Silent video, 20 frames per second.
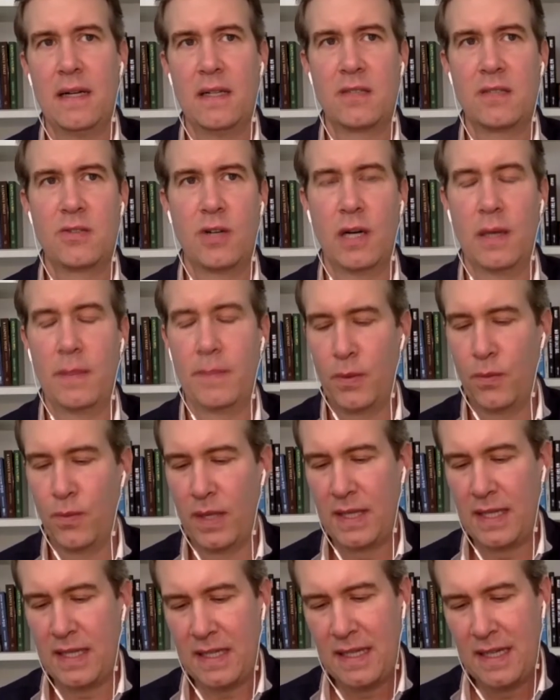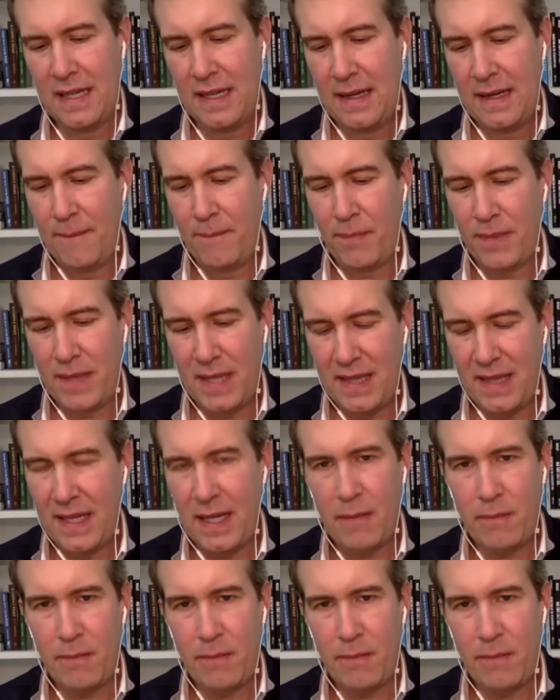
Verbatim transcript: So you're up and running. In that